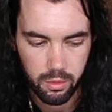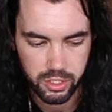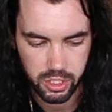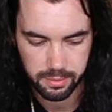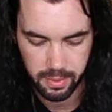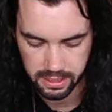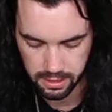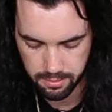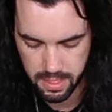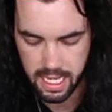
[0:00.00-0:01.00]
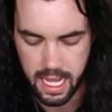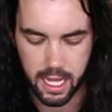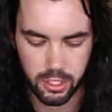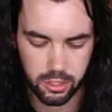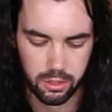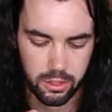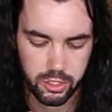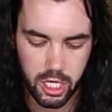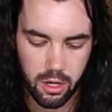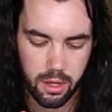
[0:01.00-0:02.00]
which is basically a mini angel or a
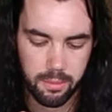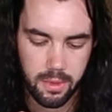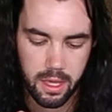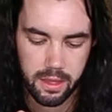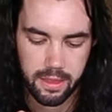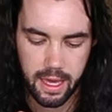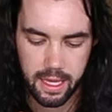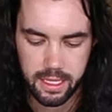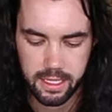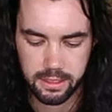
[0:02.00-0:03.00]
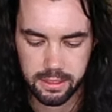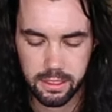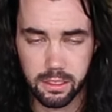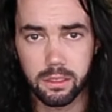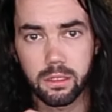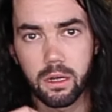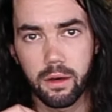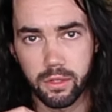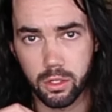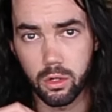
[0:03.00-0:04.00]
cherub that is the
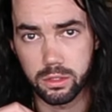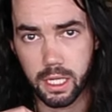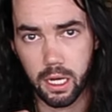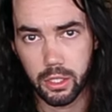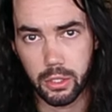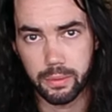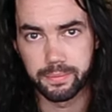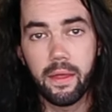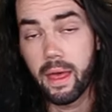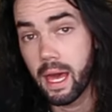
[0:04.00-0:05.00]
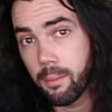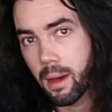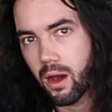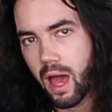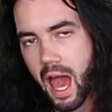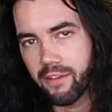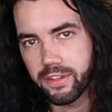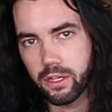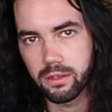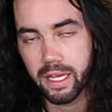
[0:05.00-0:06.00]
of the gold color. And then about half
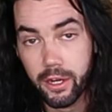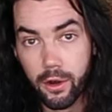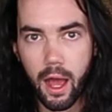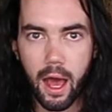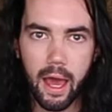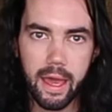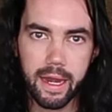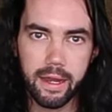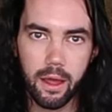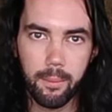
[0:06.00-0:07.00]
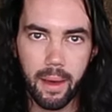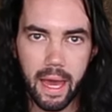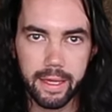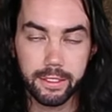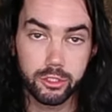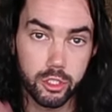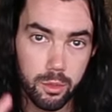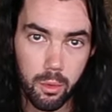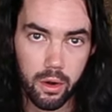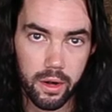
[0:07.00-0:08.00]
a year later, I ended up buying
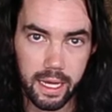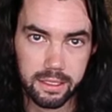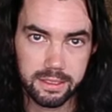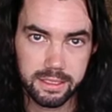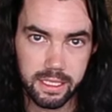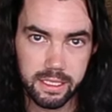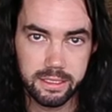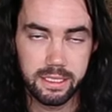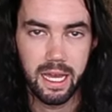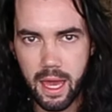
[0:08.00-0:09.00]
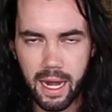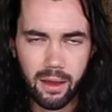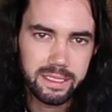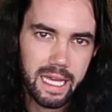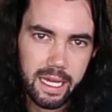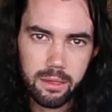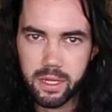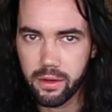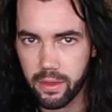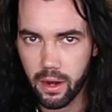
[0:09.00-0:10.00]
two more necklaces and I would tag them
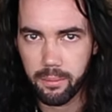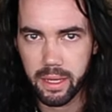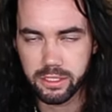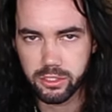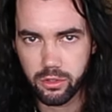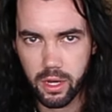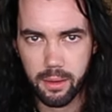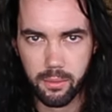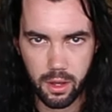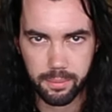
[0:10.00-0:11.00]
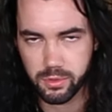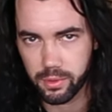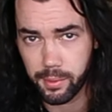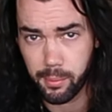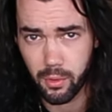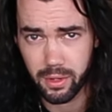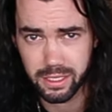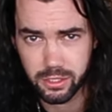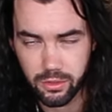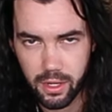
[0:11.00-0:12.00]
here and there on my Instagram or Upswing Report
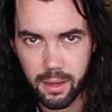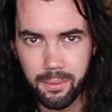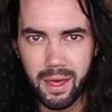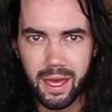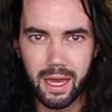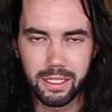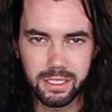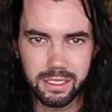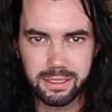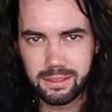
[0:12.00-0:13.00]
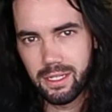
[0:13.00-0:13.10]
Instagram and just